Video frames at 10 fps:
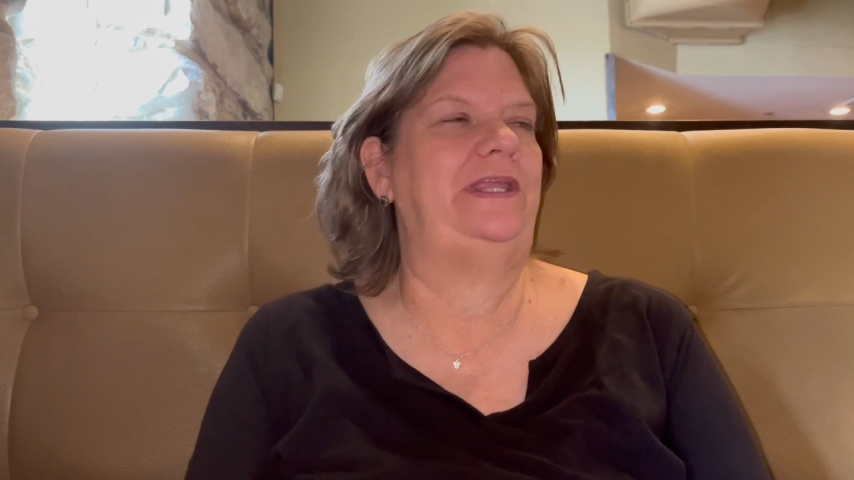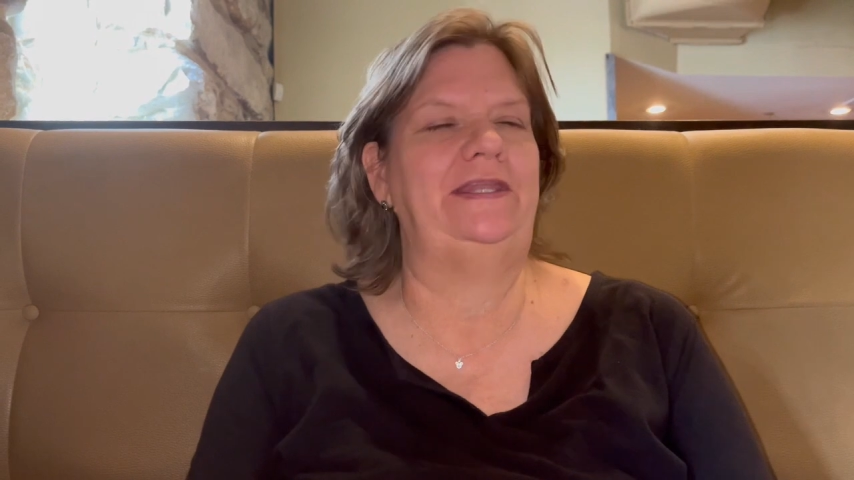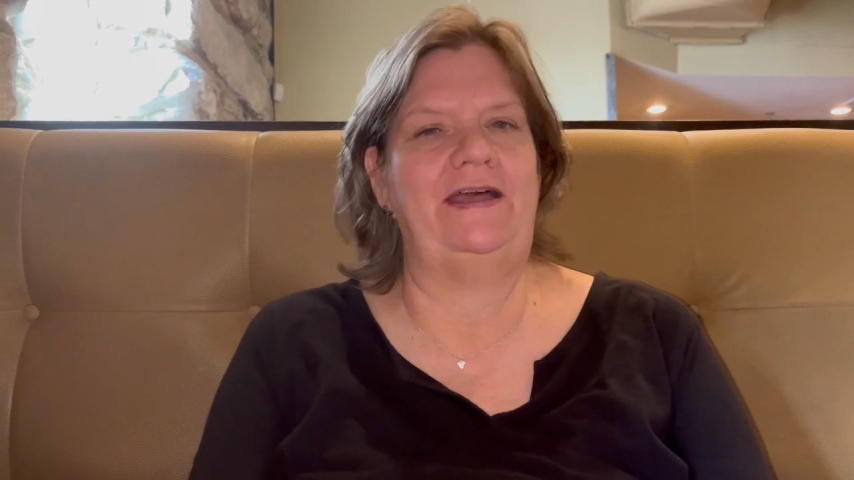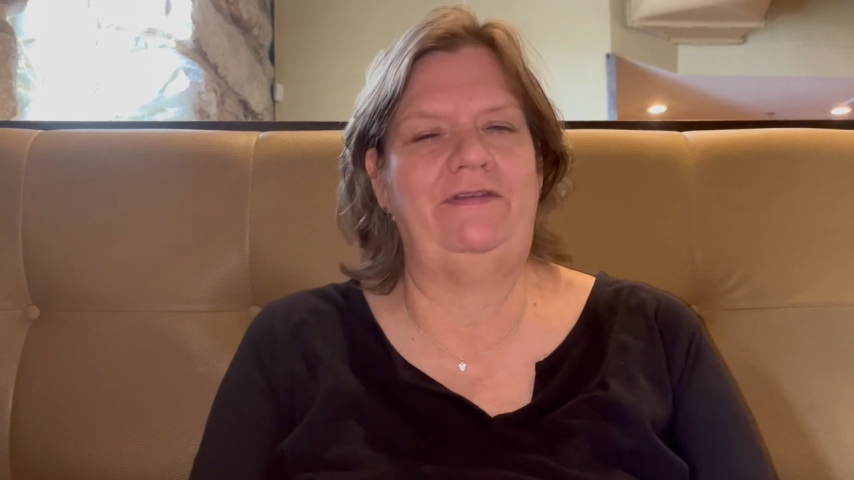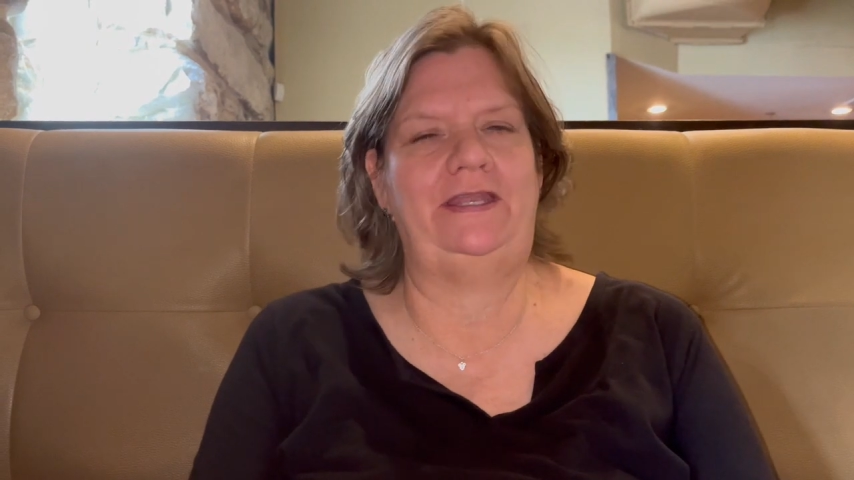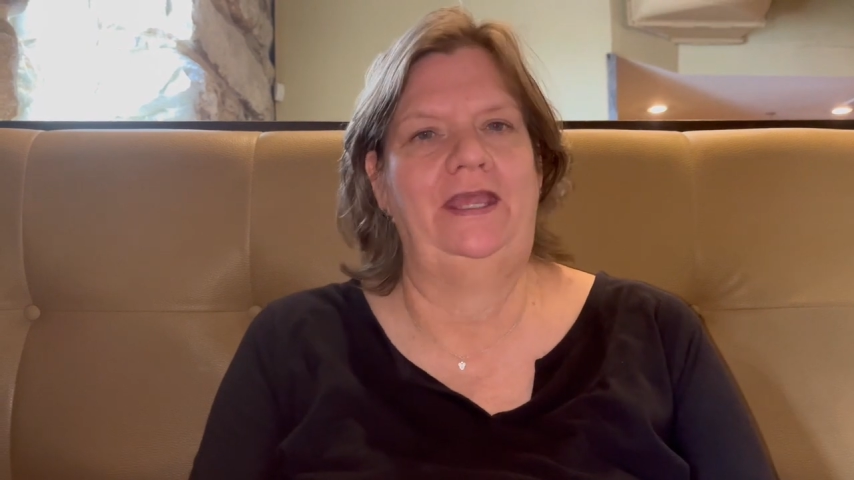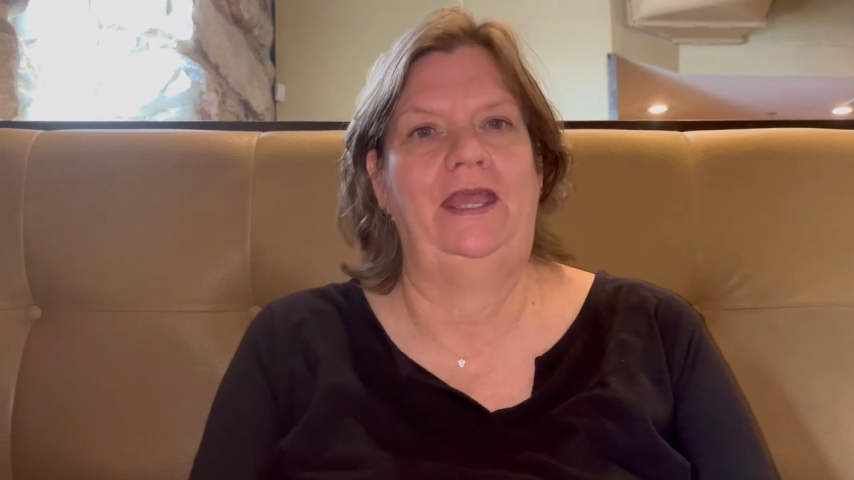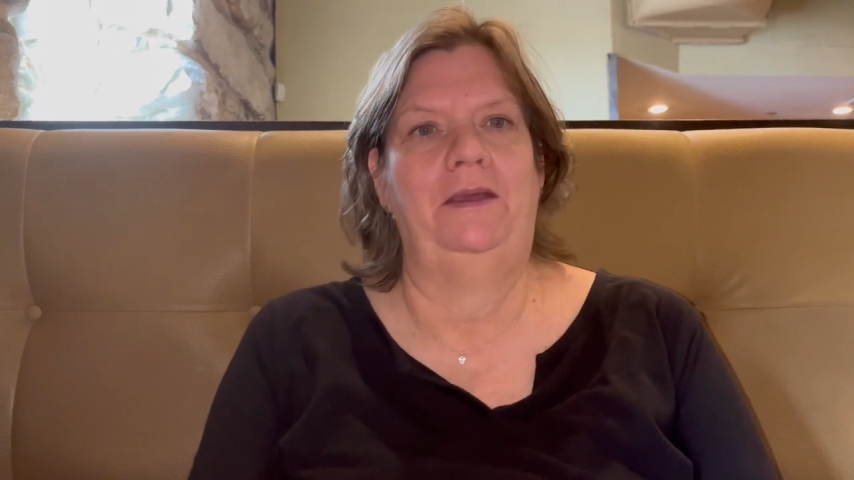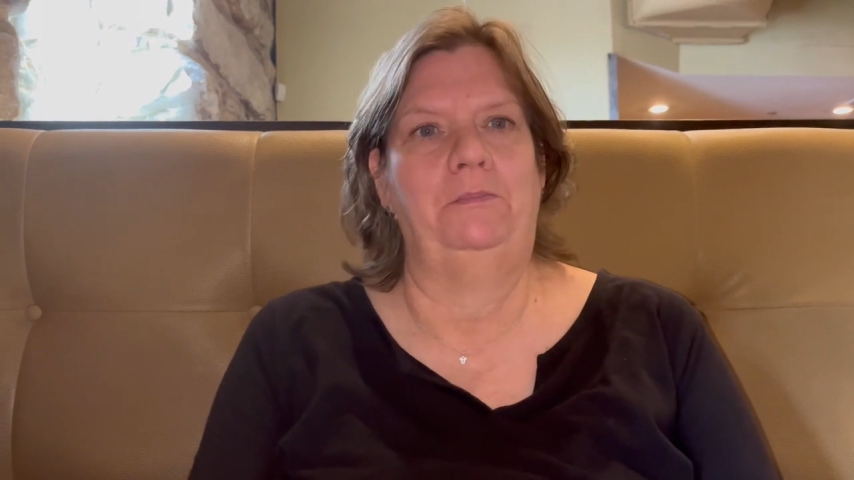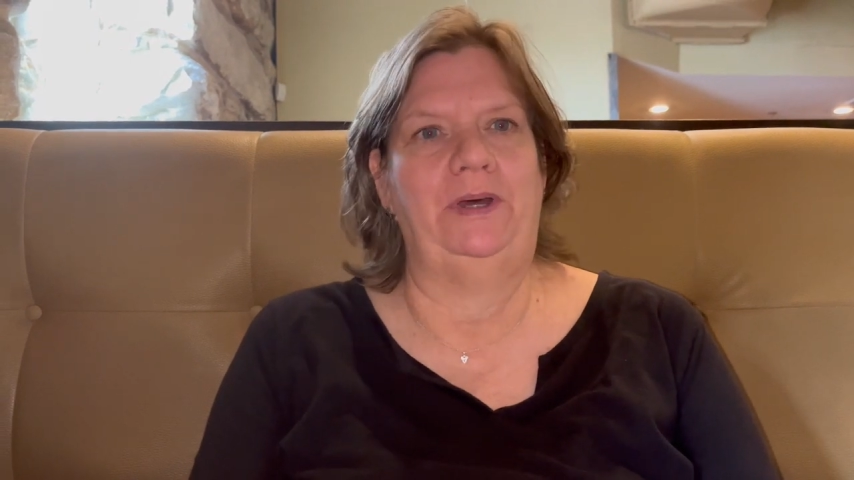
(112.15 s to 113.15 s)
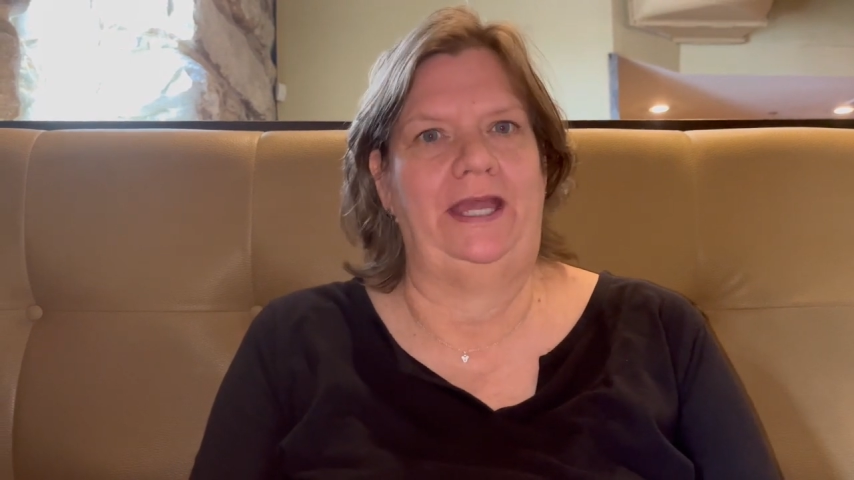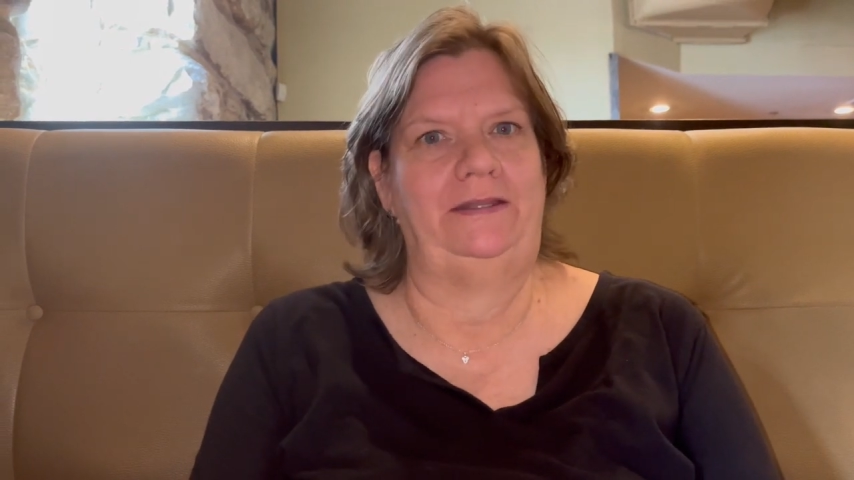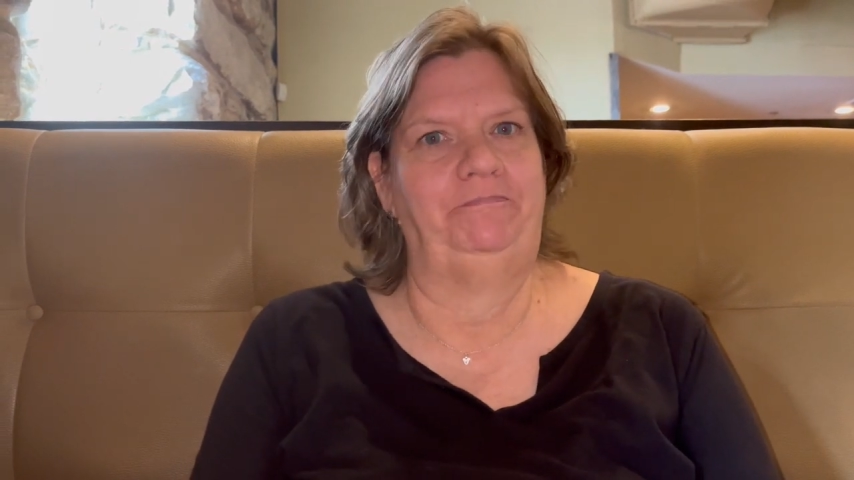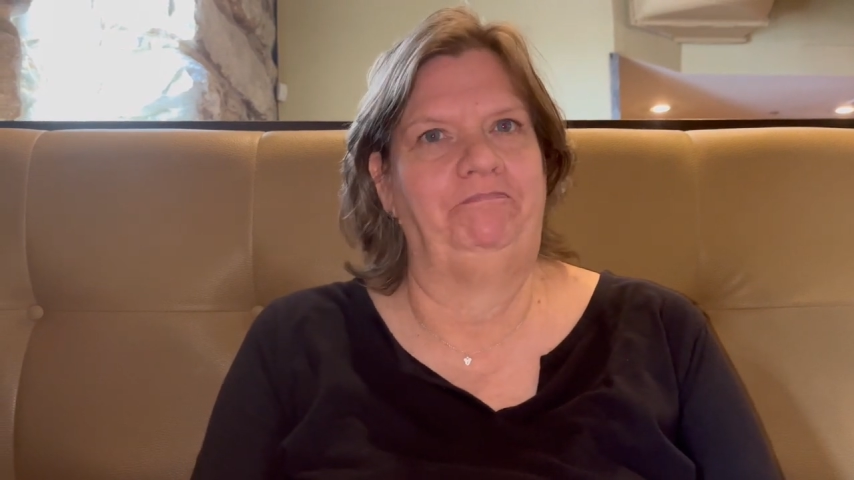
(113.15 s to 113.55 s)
we love it, but